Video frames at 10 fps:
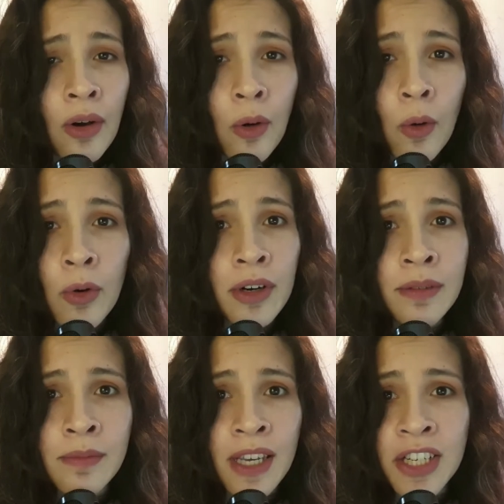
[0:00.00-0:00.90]

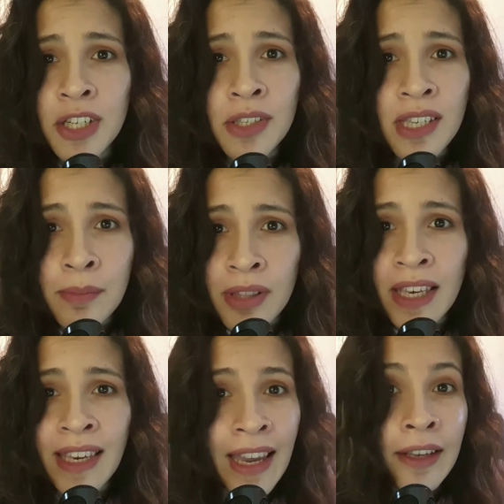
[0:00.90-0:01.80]
or they just simply
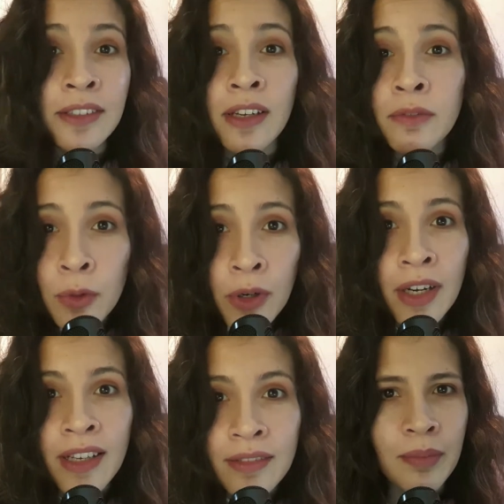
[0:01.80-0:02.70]
can't afford
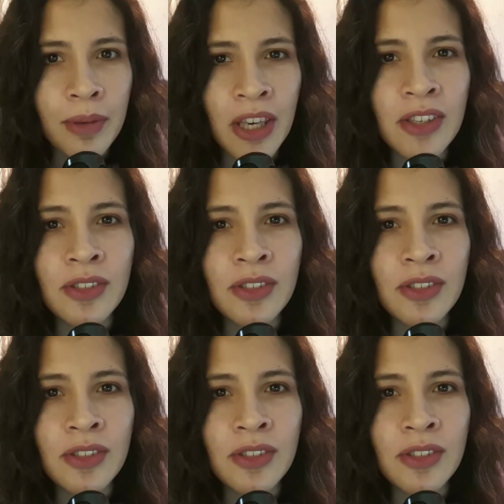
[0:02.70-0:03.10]
it. Because